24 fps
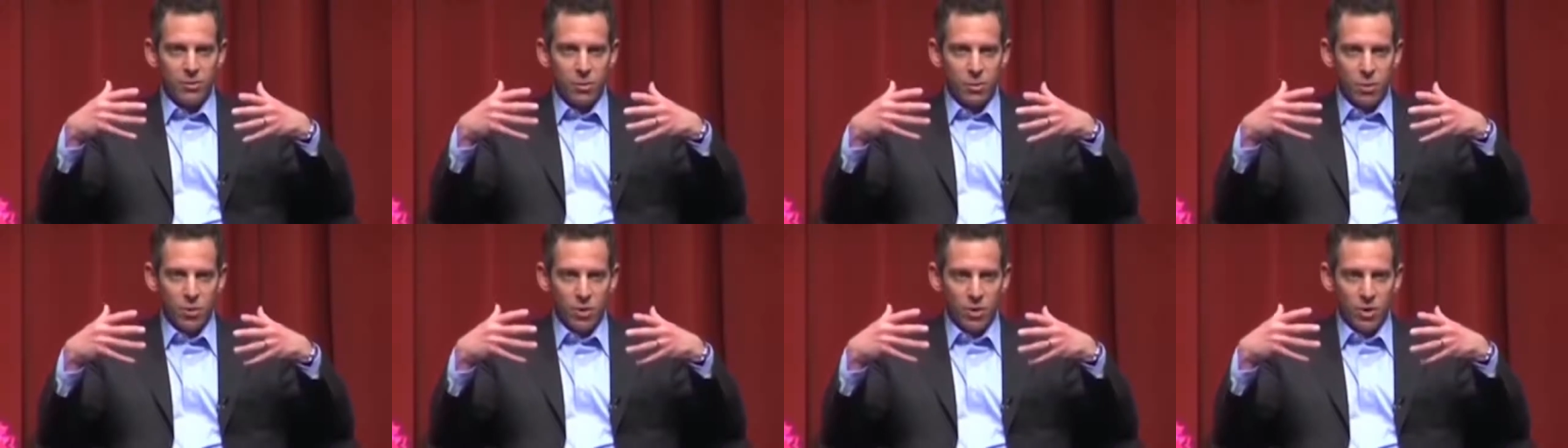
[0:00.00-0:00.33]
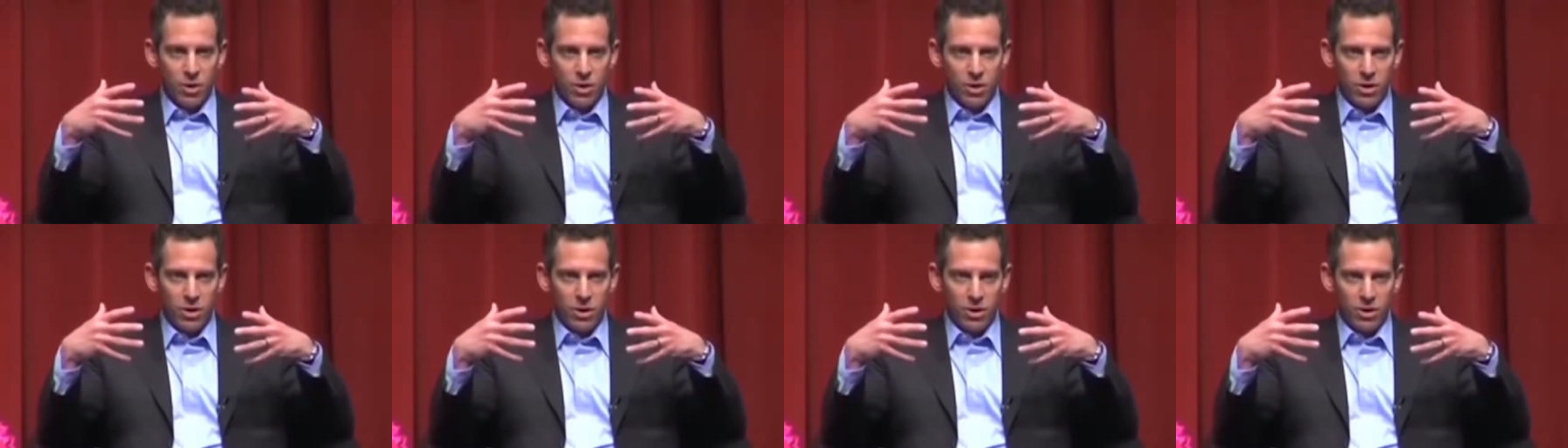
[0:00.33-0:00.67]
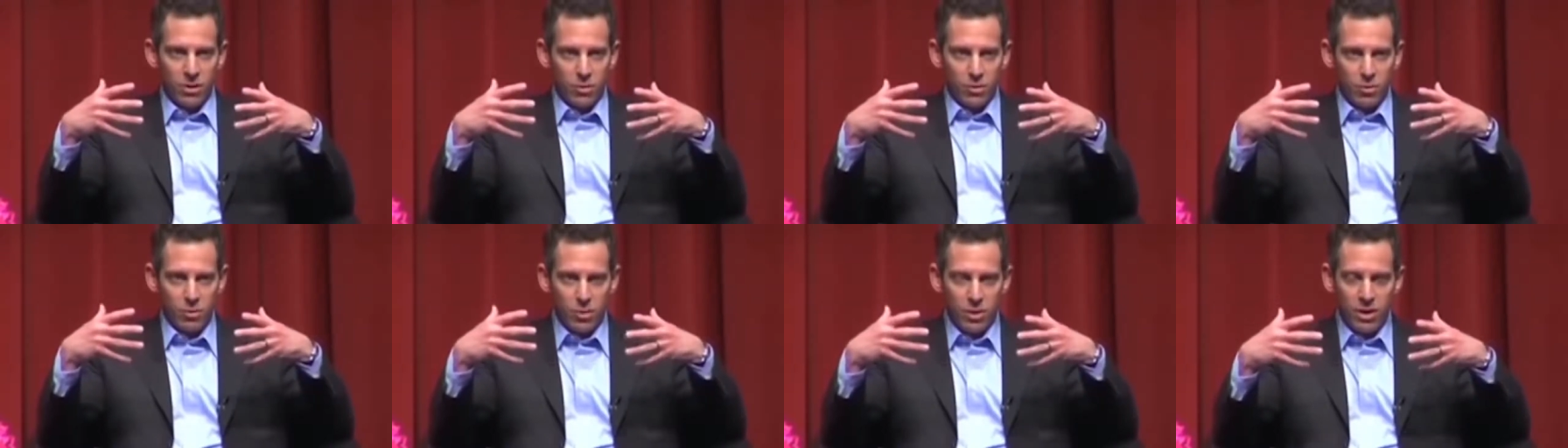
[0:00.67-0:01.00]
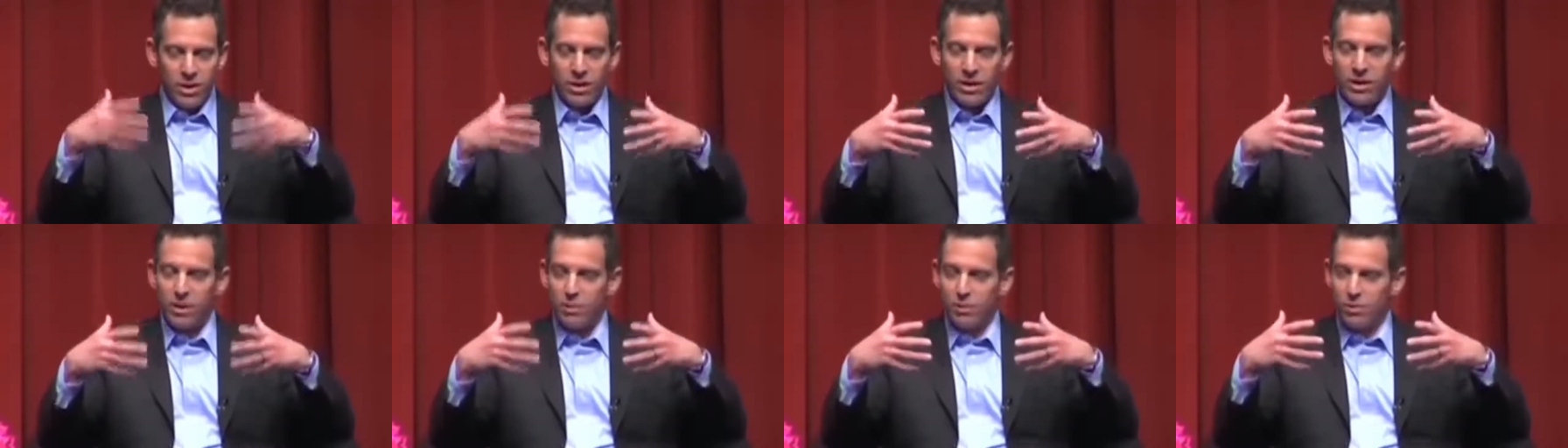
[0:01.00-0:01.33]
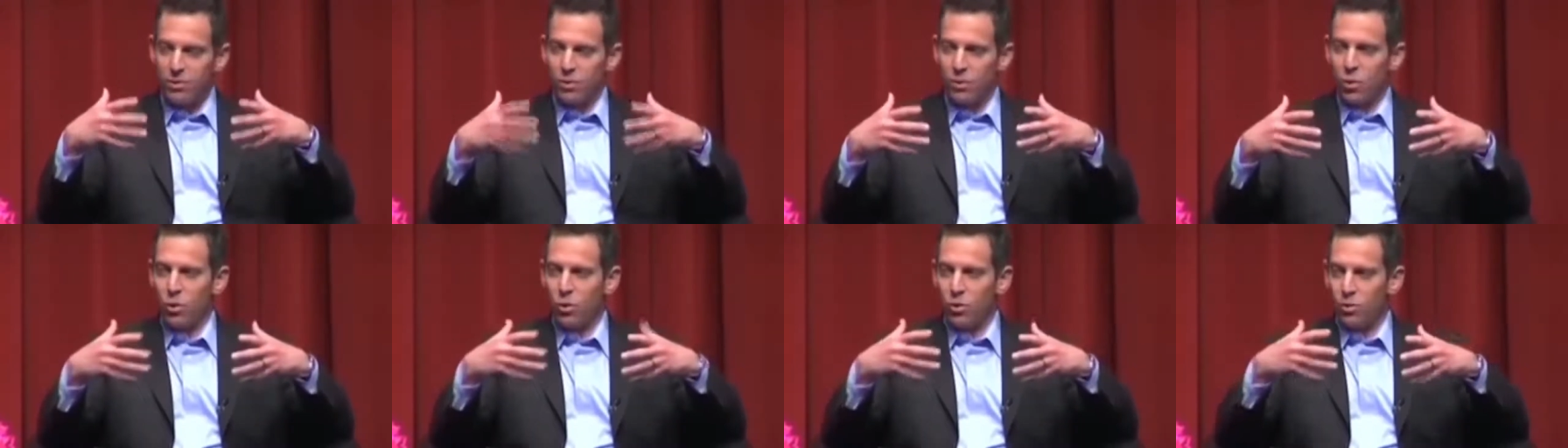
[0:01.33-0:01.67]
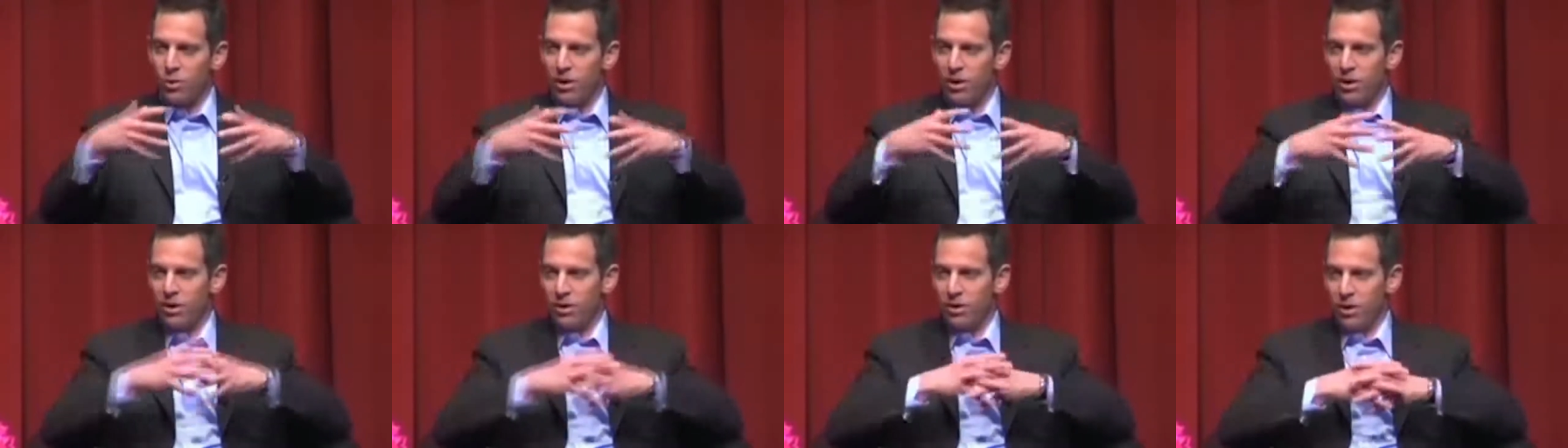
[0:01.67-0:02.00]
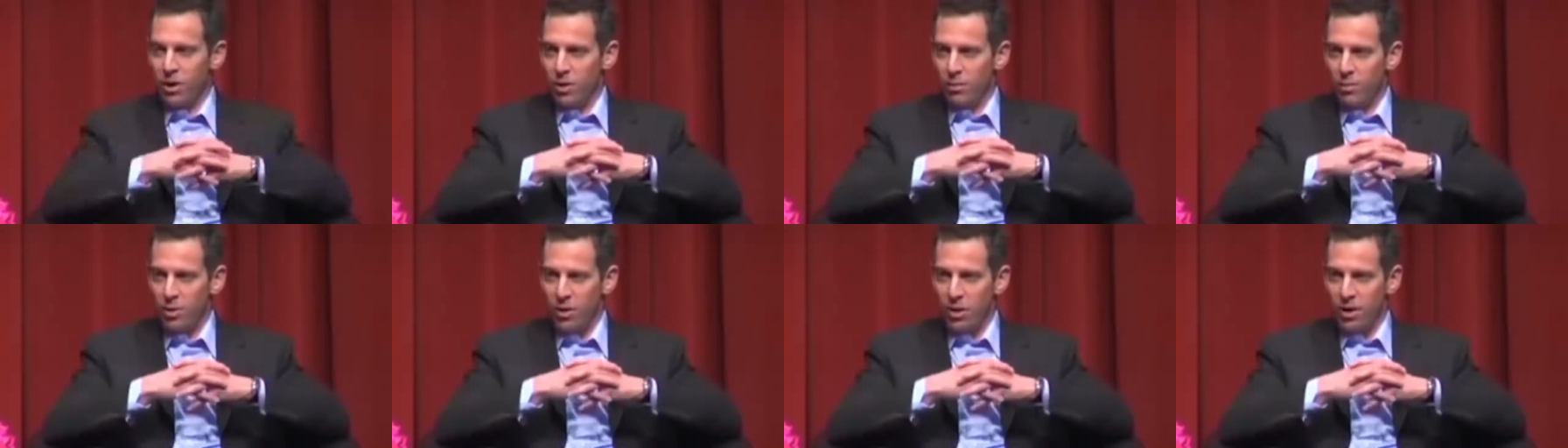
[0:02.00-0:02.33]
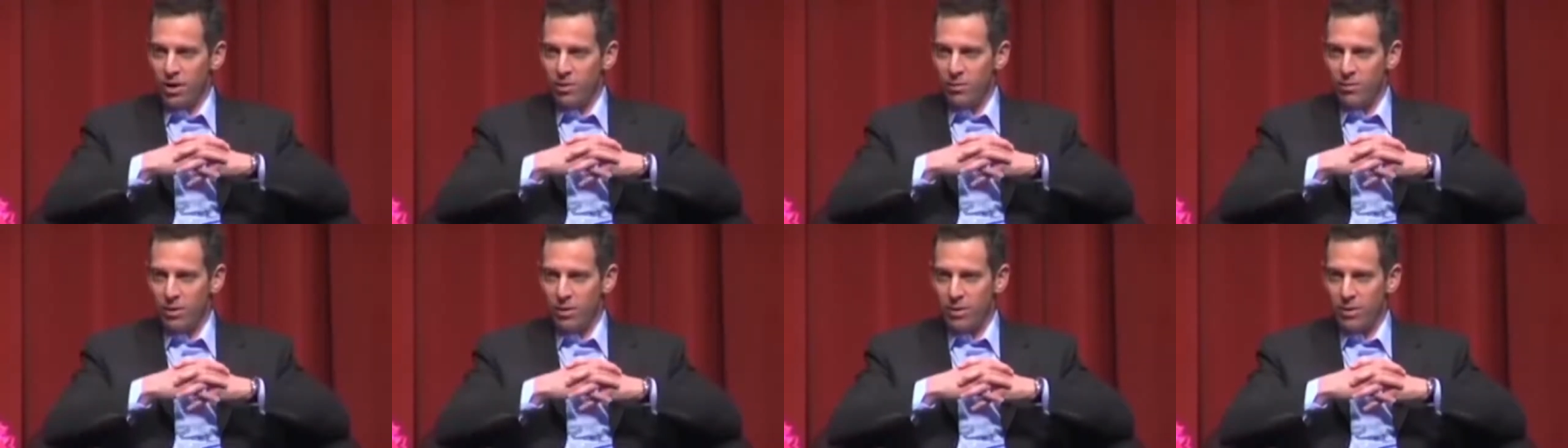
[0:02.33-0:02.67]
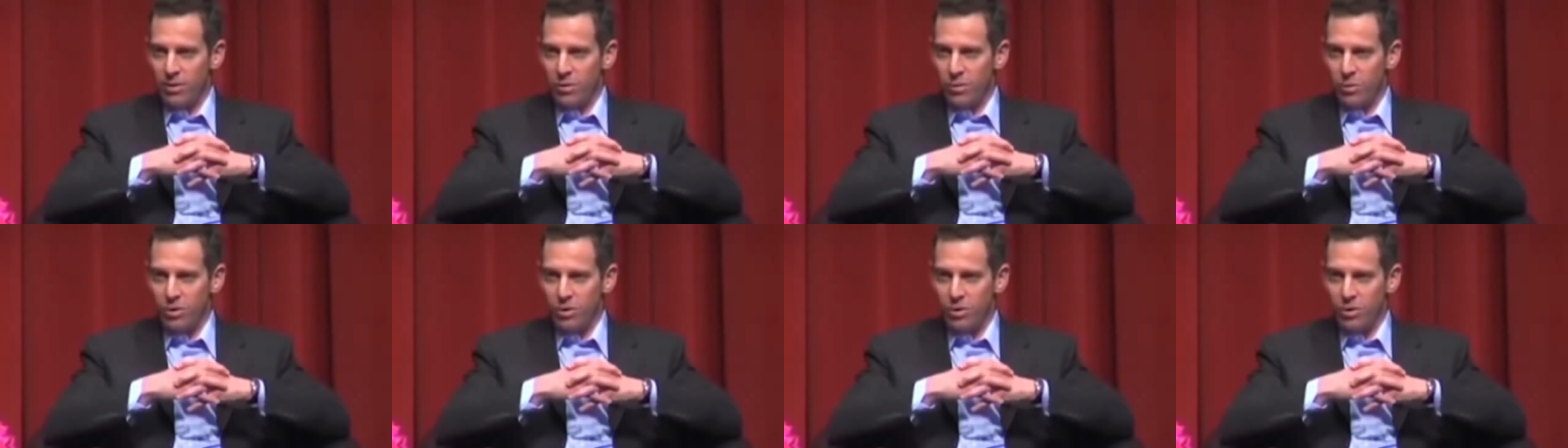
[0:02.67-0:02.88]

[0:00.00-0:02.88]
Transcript: for really absorbing our predicament,